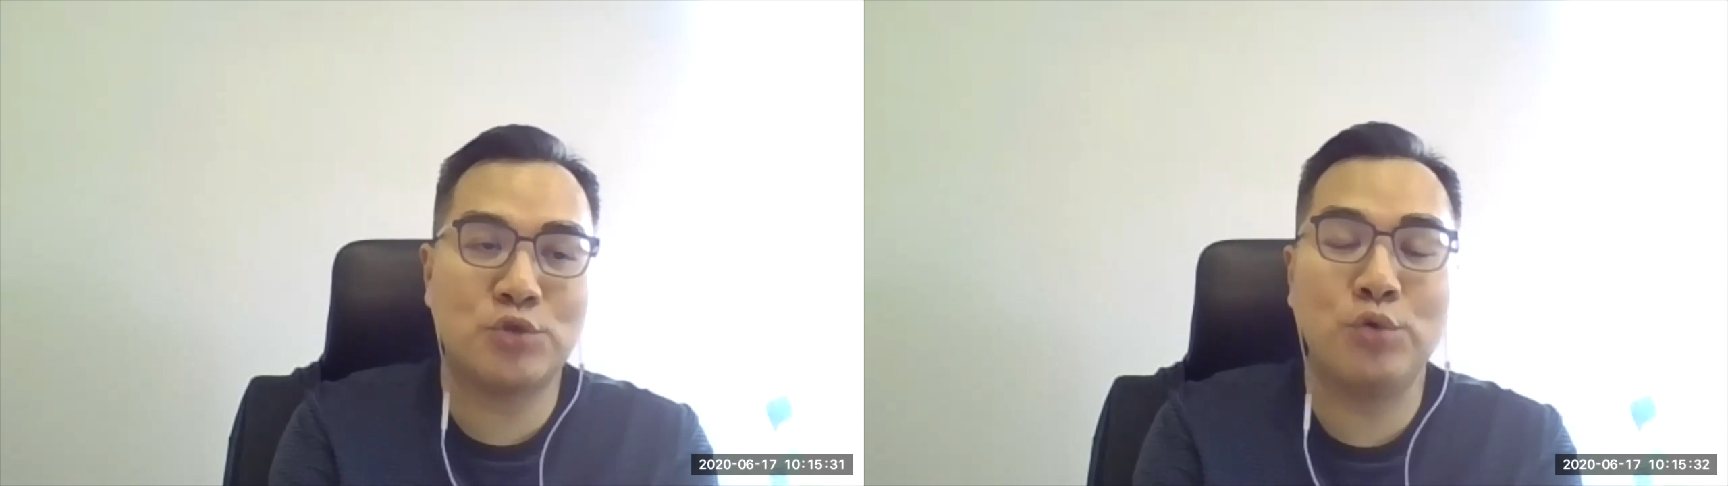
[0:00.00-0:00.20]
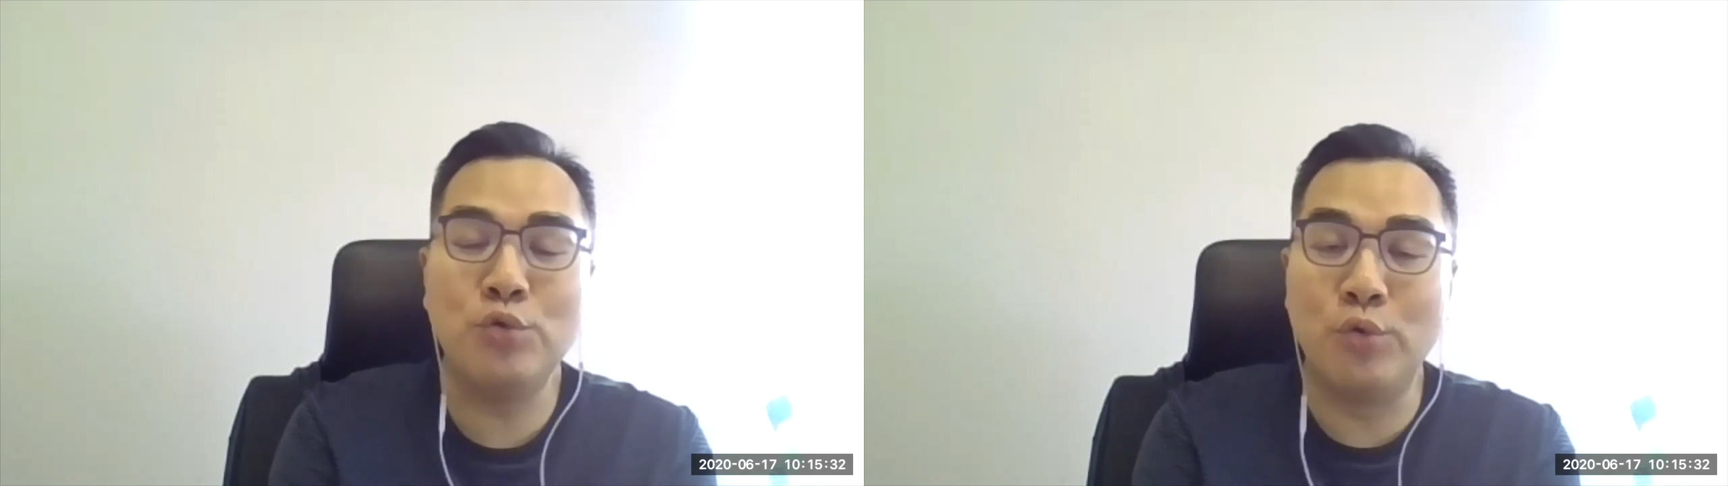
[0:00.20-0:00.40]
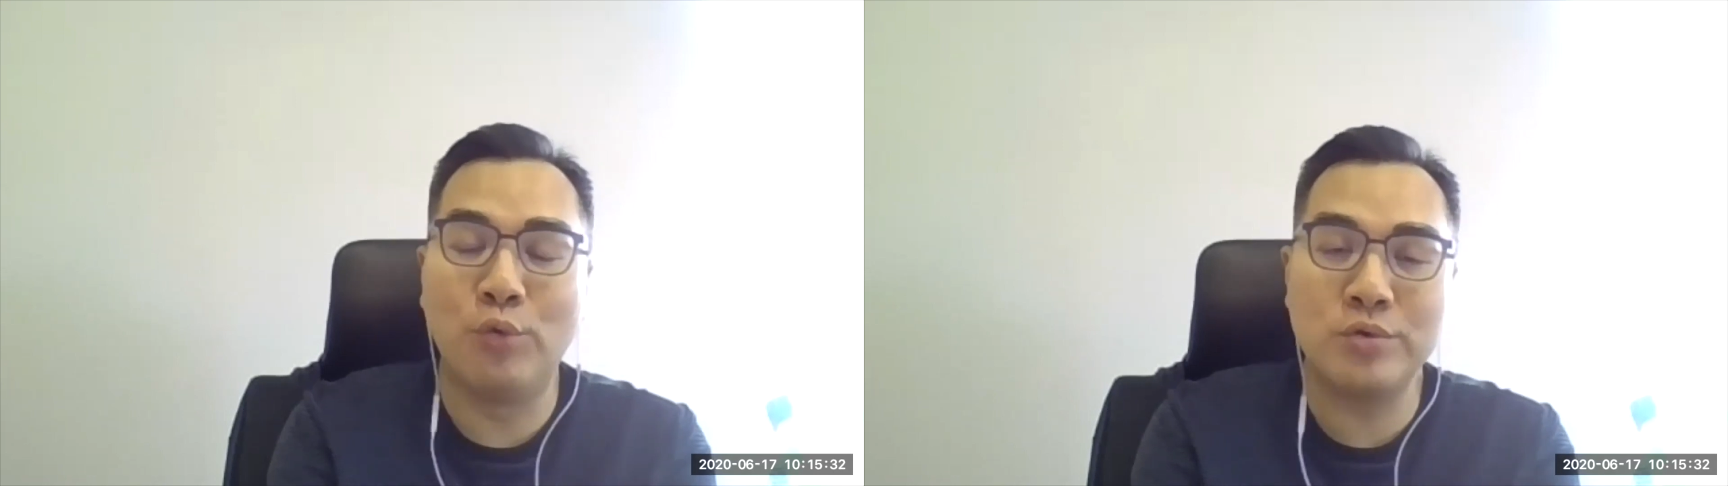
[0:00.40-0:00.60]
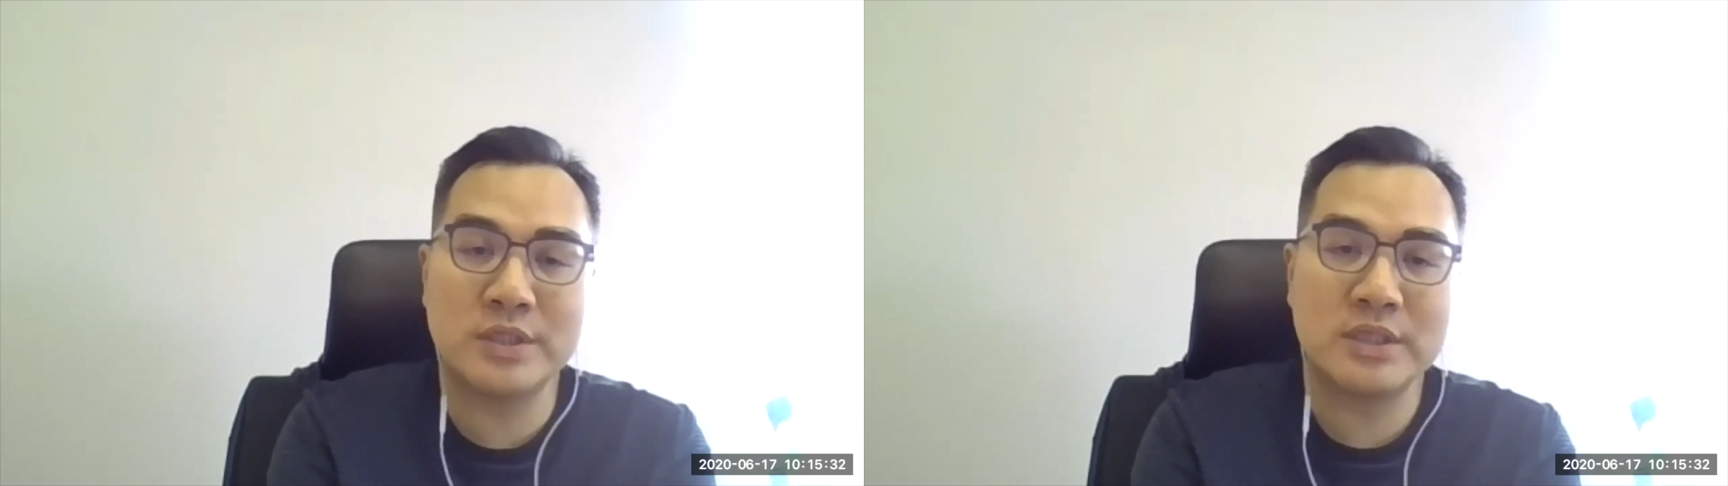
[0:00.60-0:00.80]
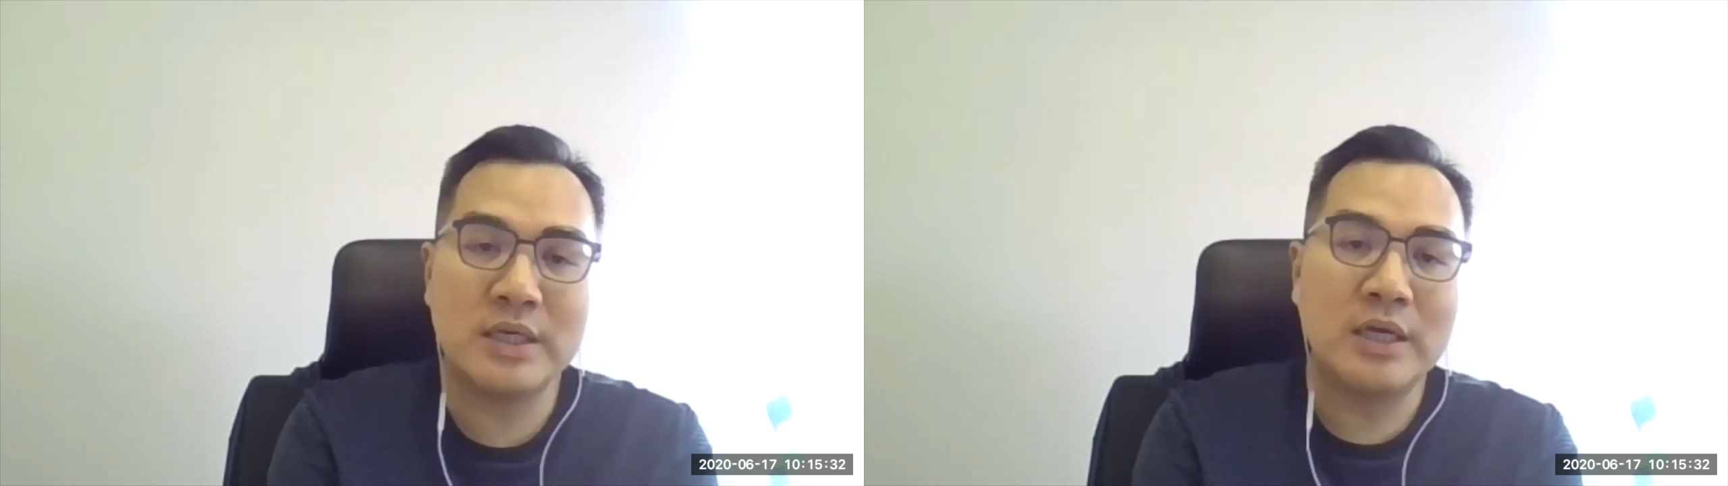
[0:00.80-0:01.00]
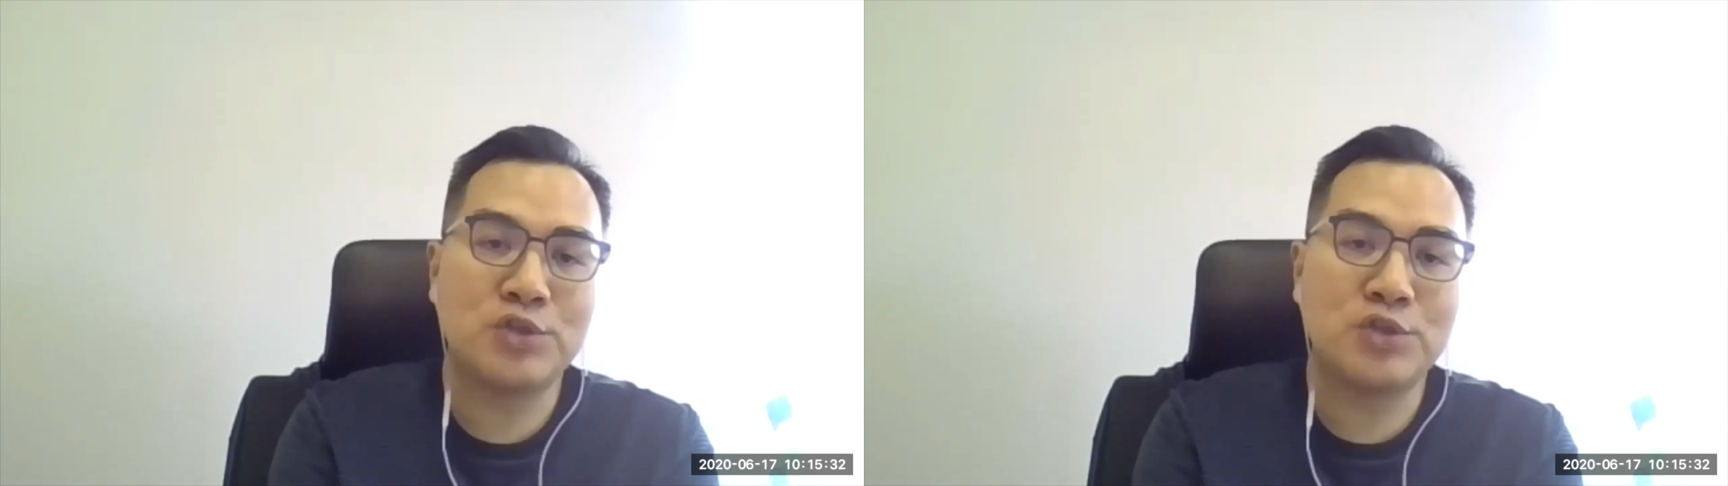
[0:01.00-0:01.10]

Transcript: tools